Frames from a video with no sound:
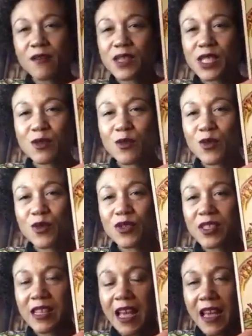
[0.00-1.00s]
of
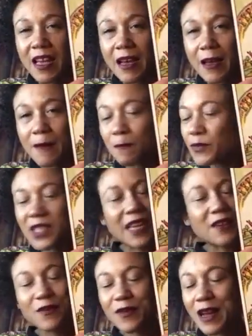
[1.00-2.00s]
Swords,
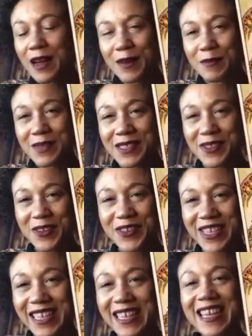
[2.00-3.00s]
10 of Cups,
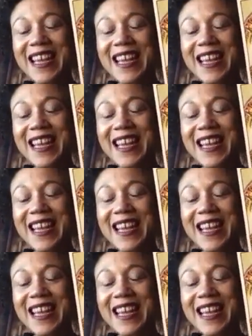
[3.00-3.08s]
sorry,